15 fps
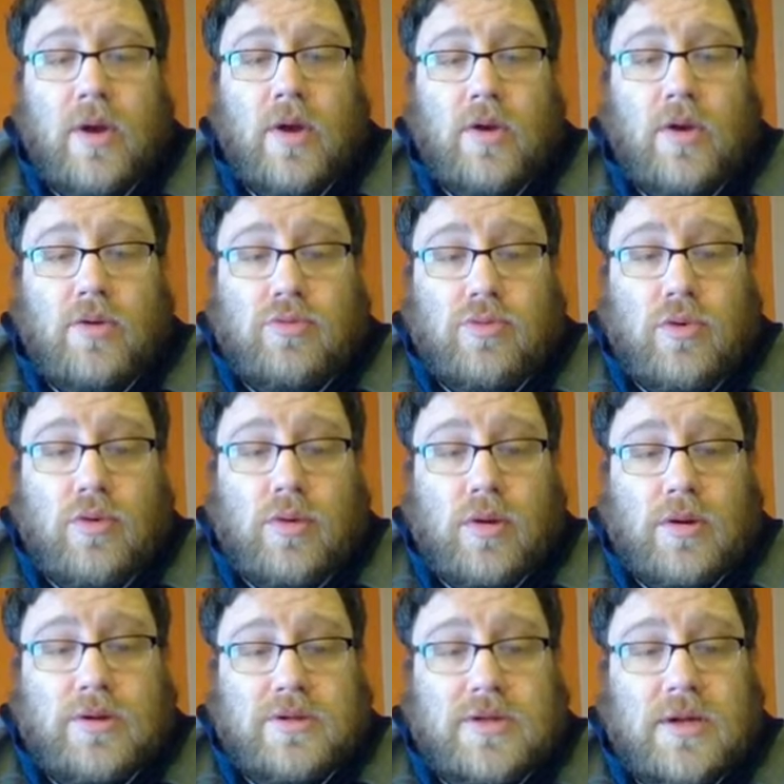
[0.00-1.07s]

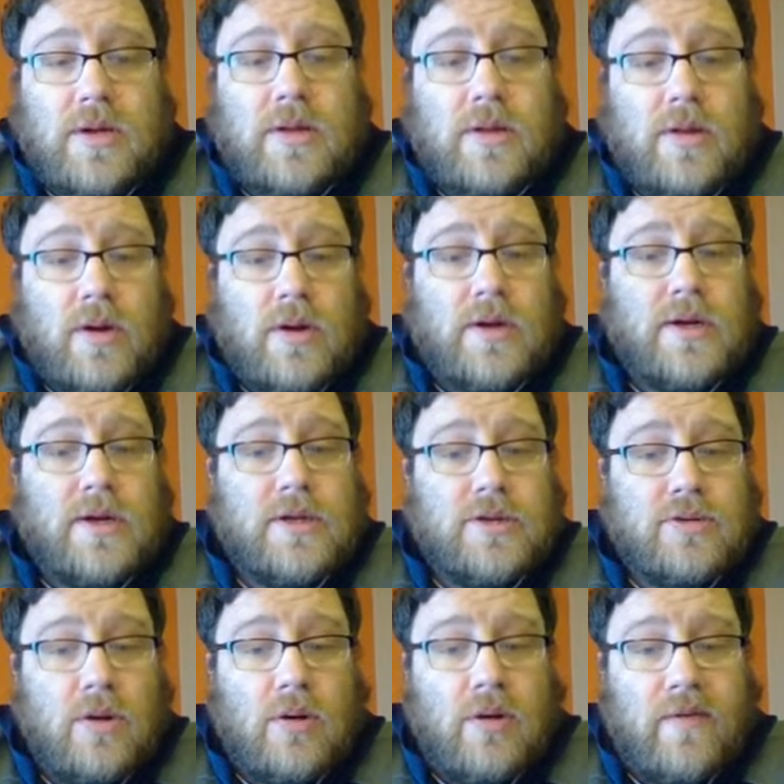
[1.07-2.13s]
rulers took
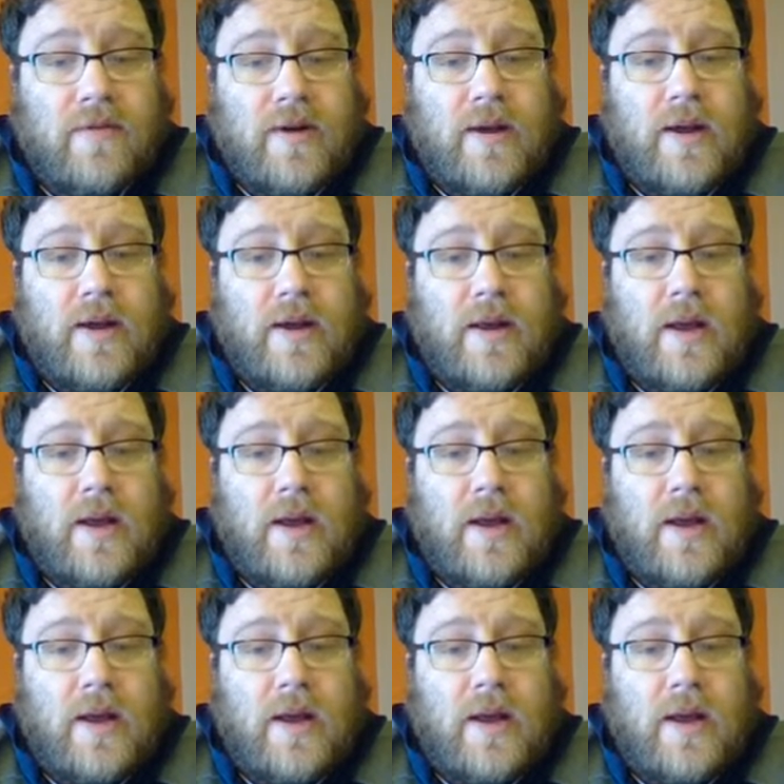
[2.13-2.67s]
control of it.